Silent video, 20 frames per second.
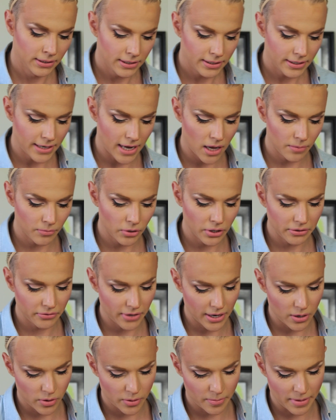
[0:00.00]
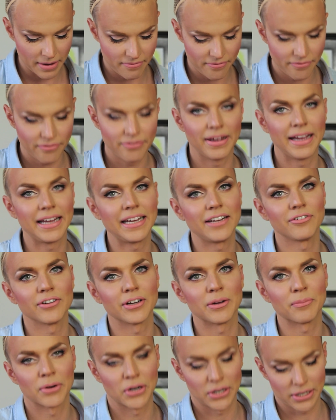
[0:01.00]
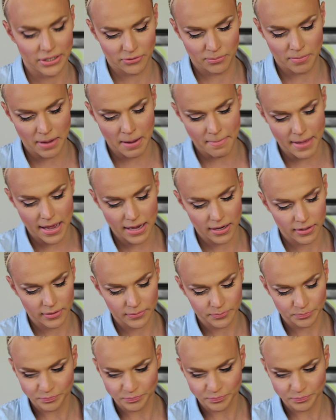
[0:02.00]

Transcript: Now I'm going to take one of my favorite products by MAC.